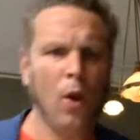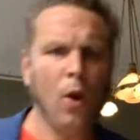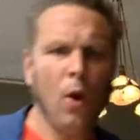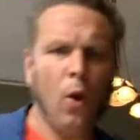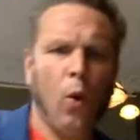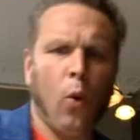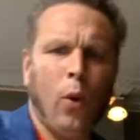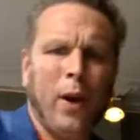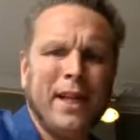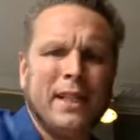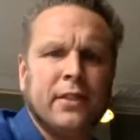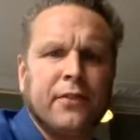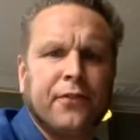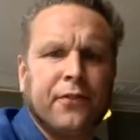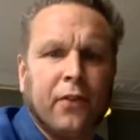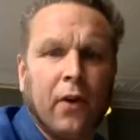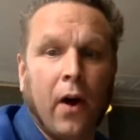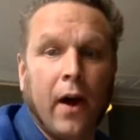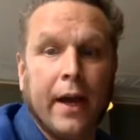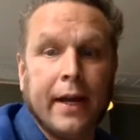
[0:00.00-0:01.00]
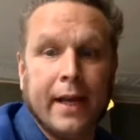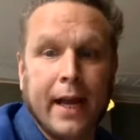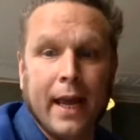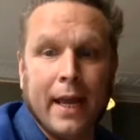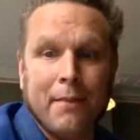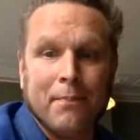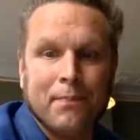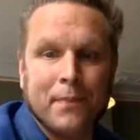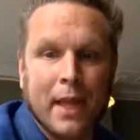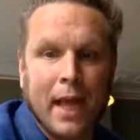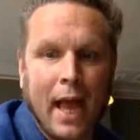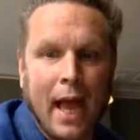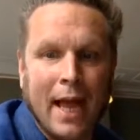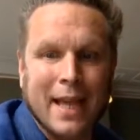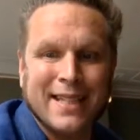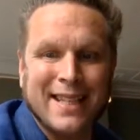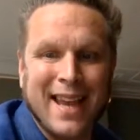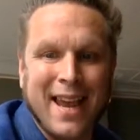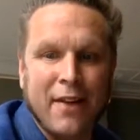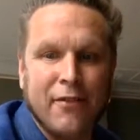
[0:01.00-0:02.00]
it's Friday as
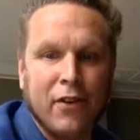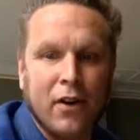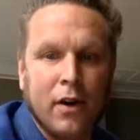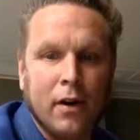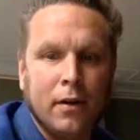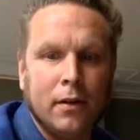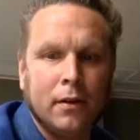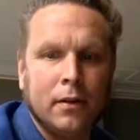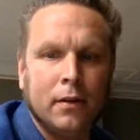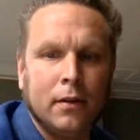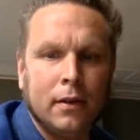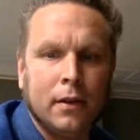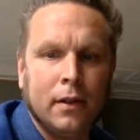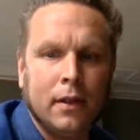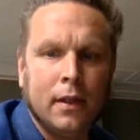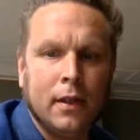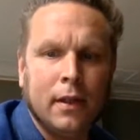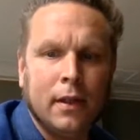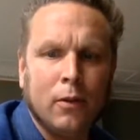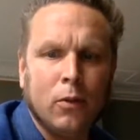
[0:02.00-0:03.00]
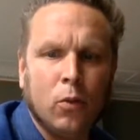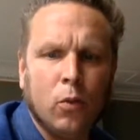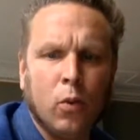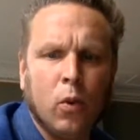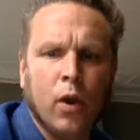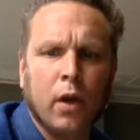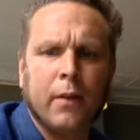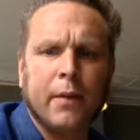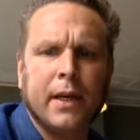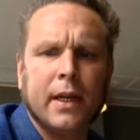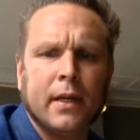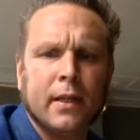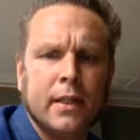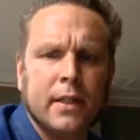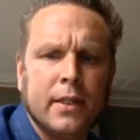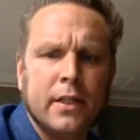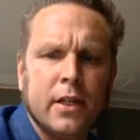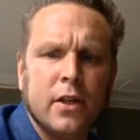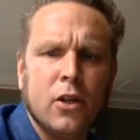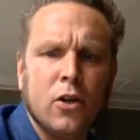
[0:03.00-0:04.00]
ever. What are we going to
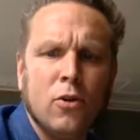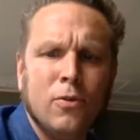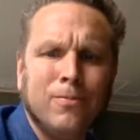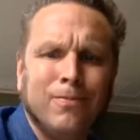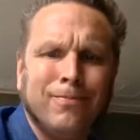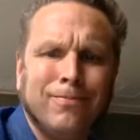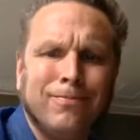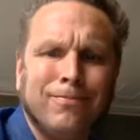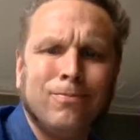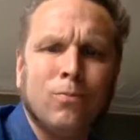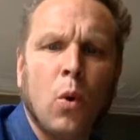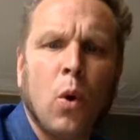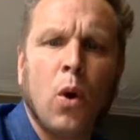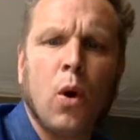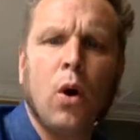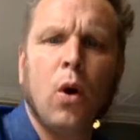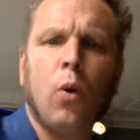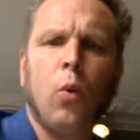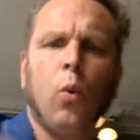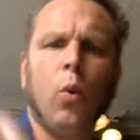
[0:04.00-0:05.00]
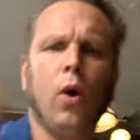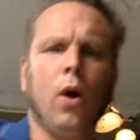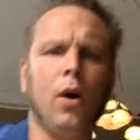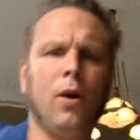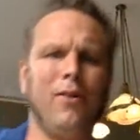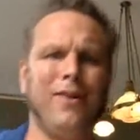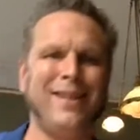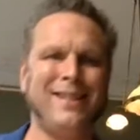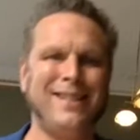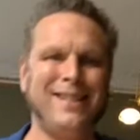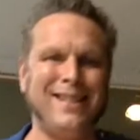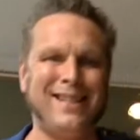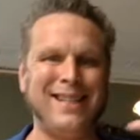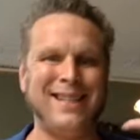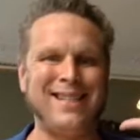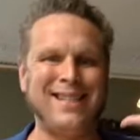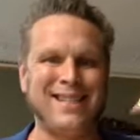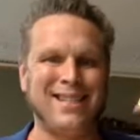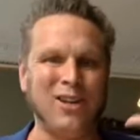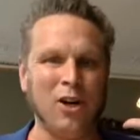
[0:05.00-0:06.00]
do? We're going to
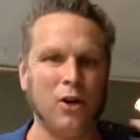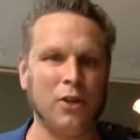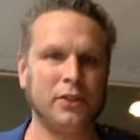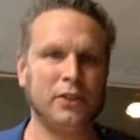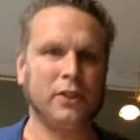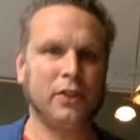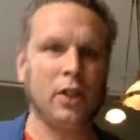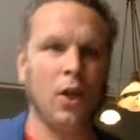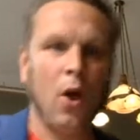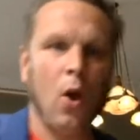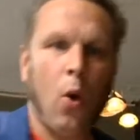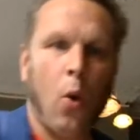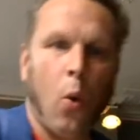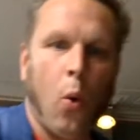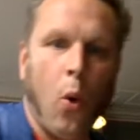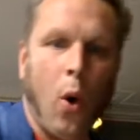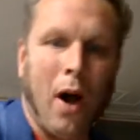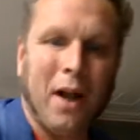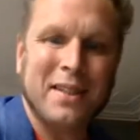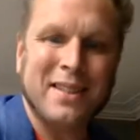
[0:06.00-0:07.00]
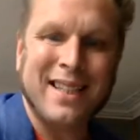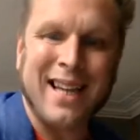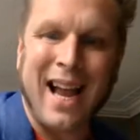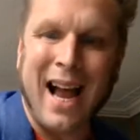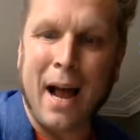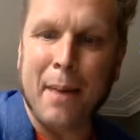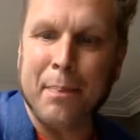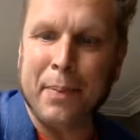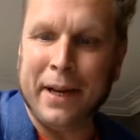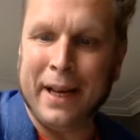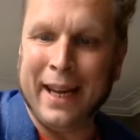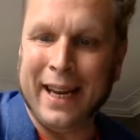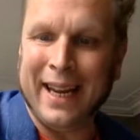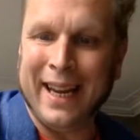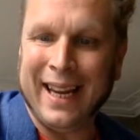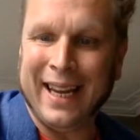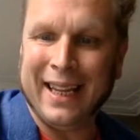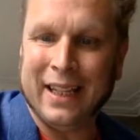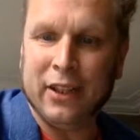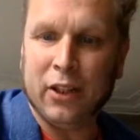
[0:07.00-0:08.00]
discuss what's happening
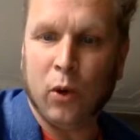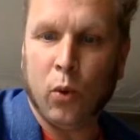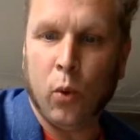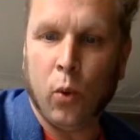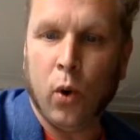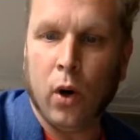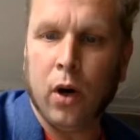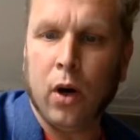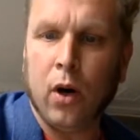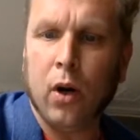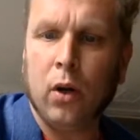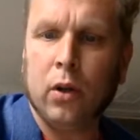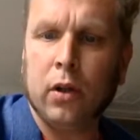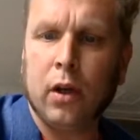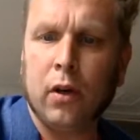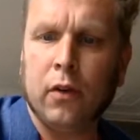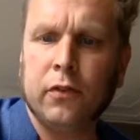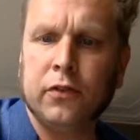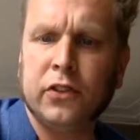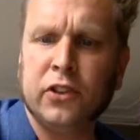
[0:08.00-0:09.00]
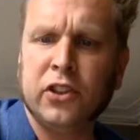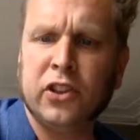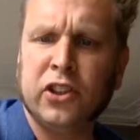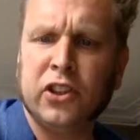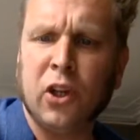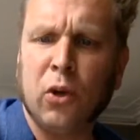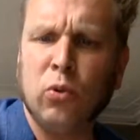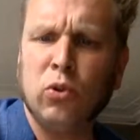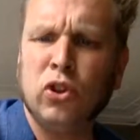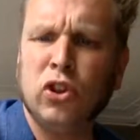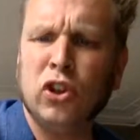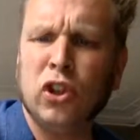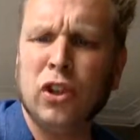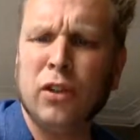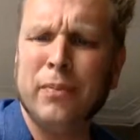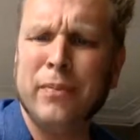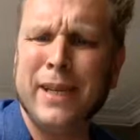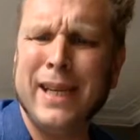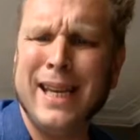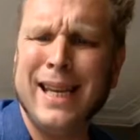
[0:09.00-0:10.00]
in the world of social
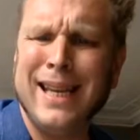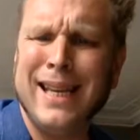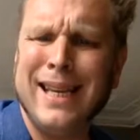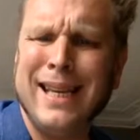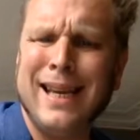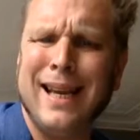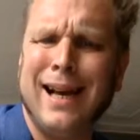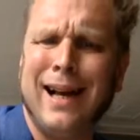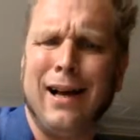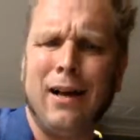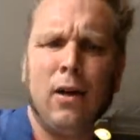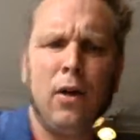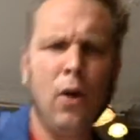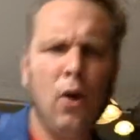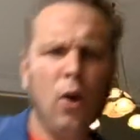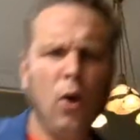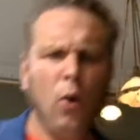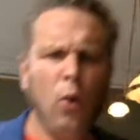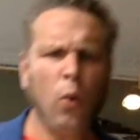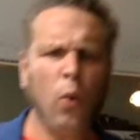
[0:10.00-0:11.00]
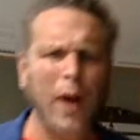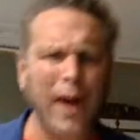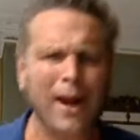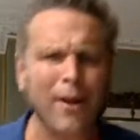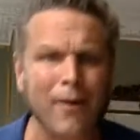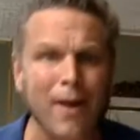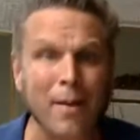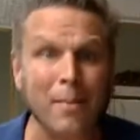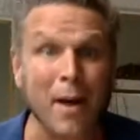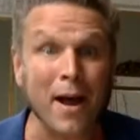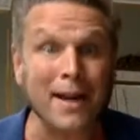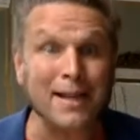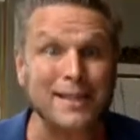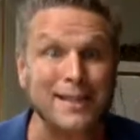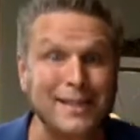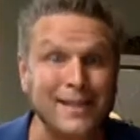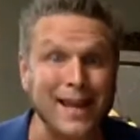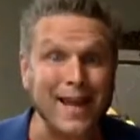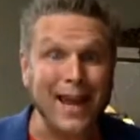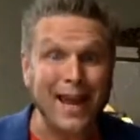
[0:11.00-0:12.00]
media. Where am I
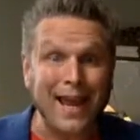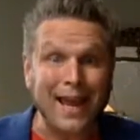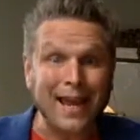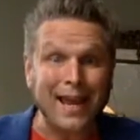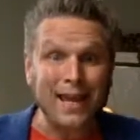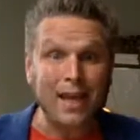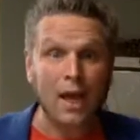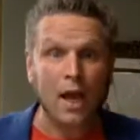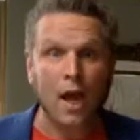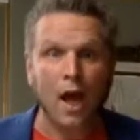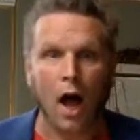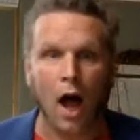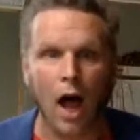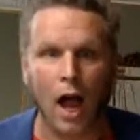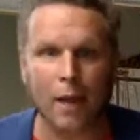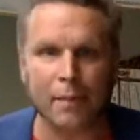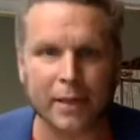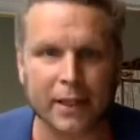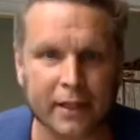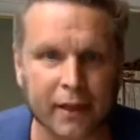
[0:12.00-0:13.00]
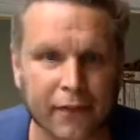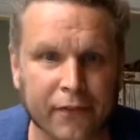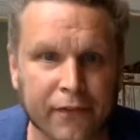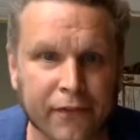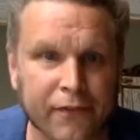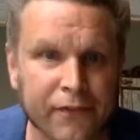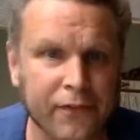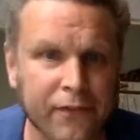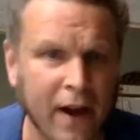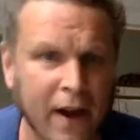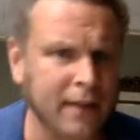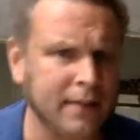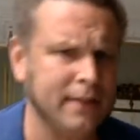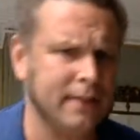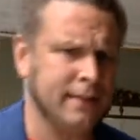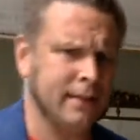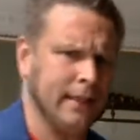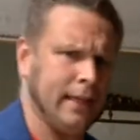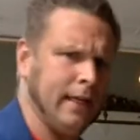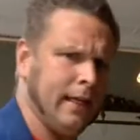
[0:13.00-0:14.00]
today? I'm in the
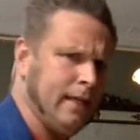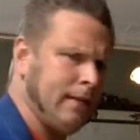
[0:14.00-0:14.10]
fancy